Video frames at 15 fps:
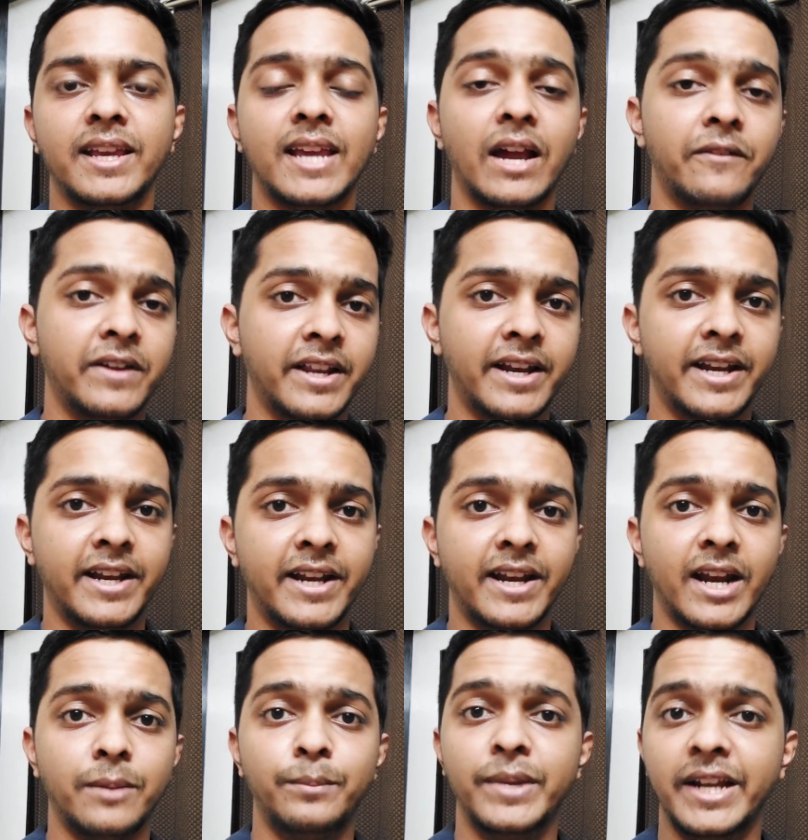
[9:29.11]
a cavity
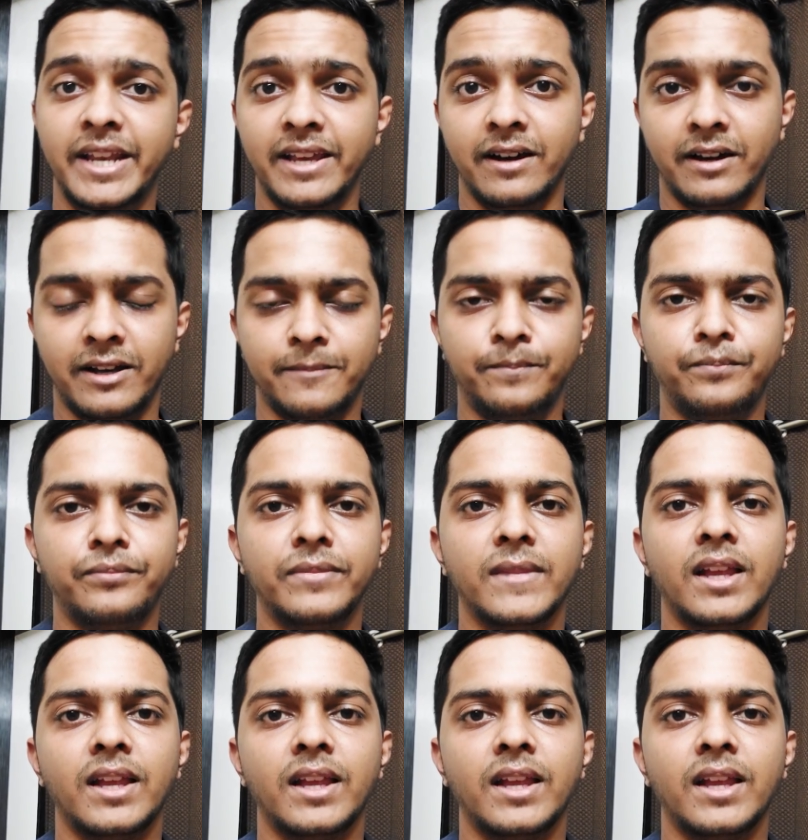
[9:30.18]
radiator at P T R.